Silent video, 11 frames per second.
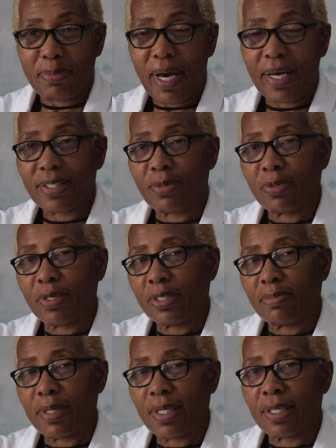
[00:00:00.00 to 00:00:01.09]
Passed the worst
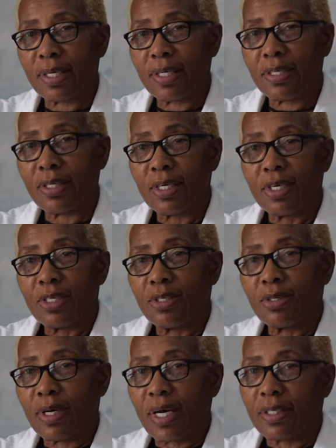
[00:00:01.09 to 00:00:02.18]
meaning
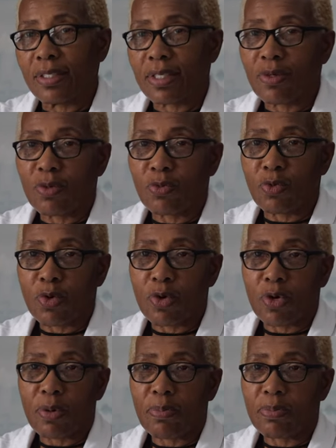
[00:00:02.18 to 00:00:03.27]
you guys can work,